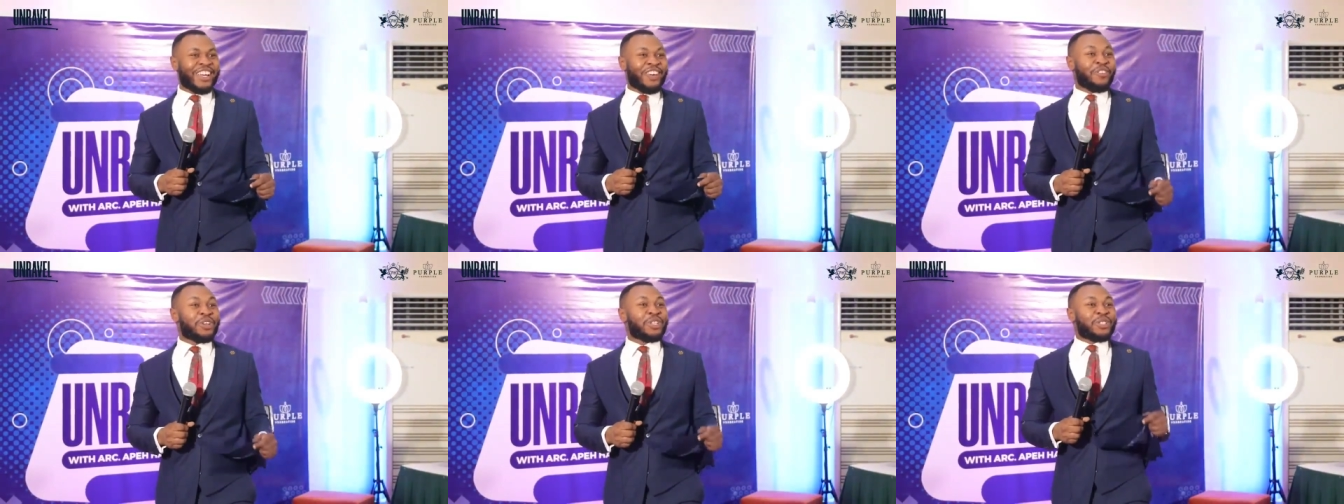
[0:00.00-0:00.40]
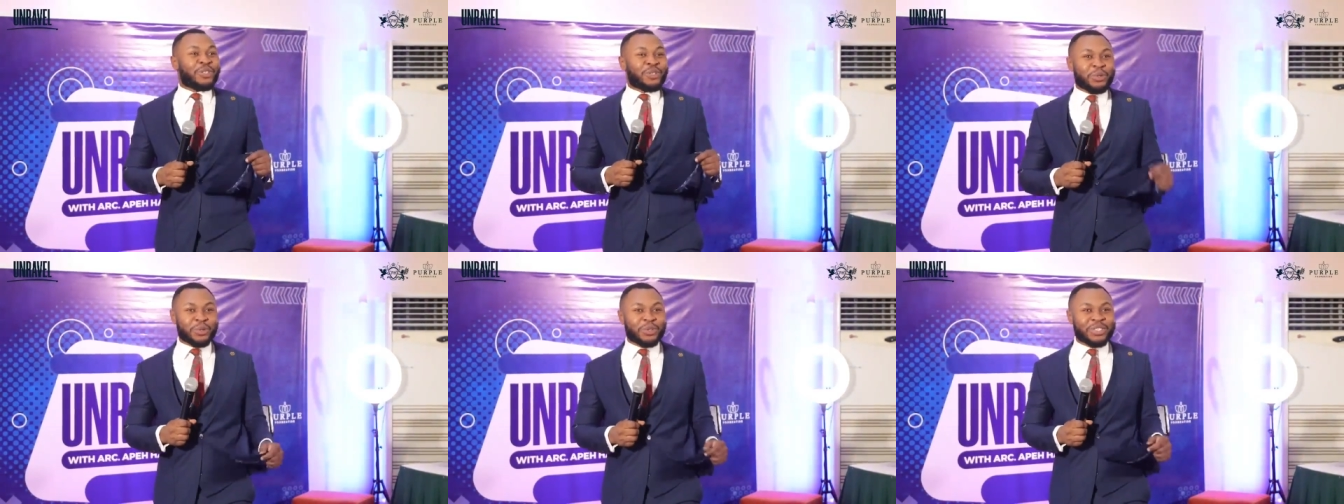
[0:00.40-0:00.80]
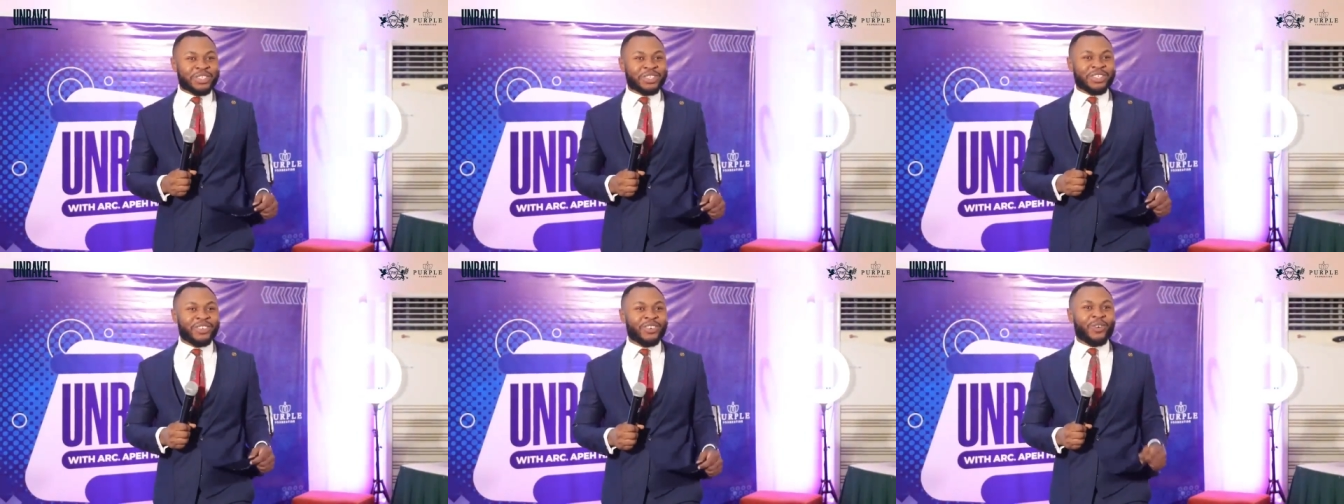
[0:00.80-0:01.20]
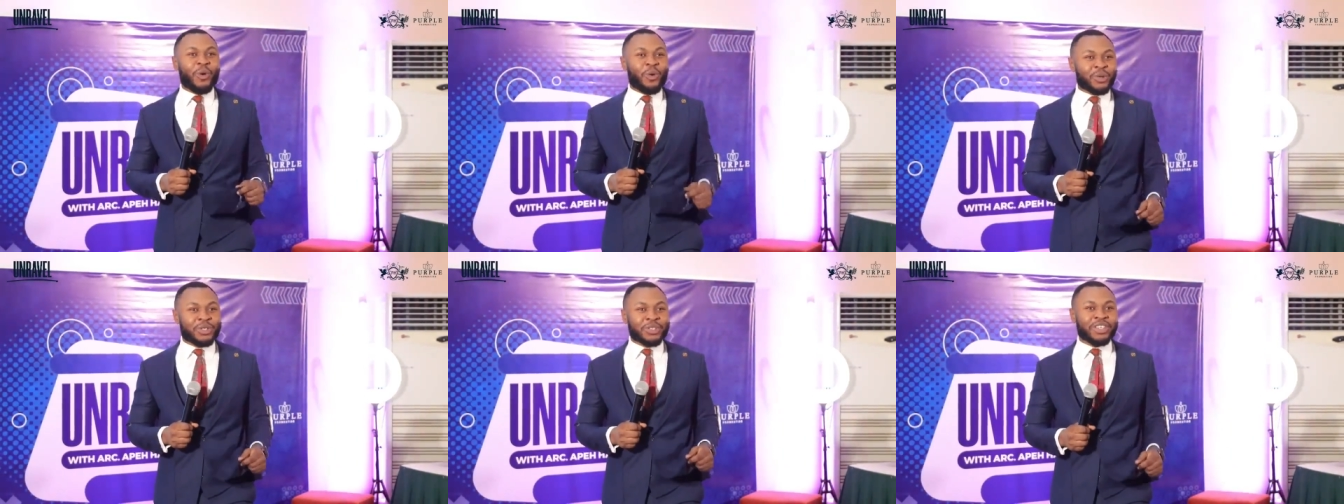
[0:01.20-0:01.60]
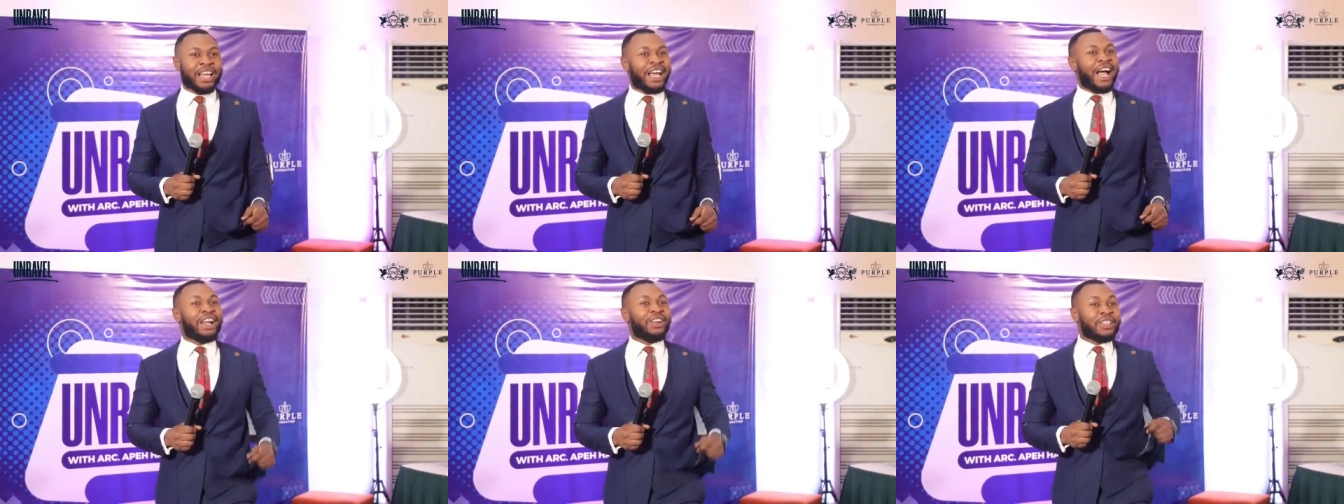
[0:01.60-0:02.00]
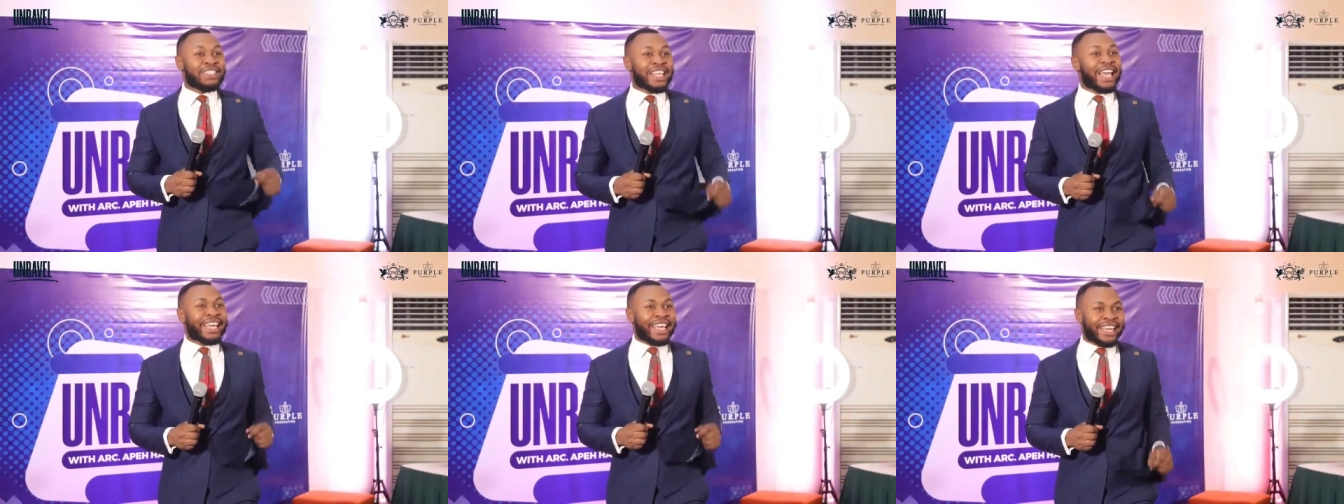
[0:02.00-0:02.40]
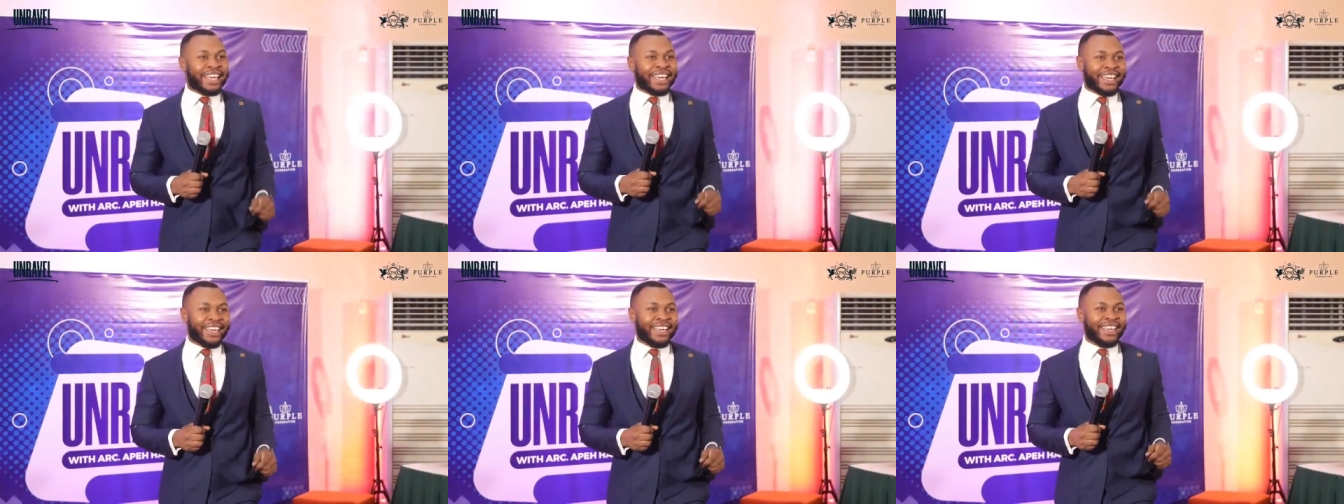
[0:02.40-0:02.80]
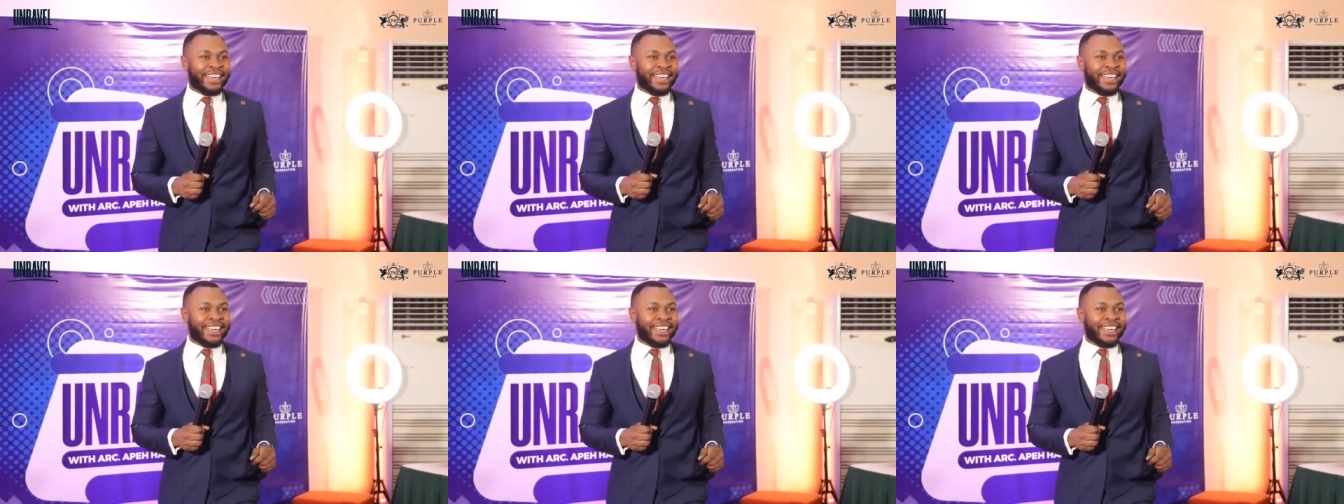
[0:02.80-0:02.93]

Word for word: with suit, coat, and inside keke.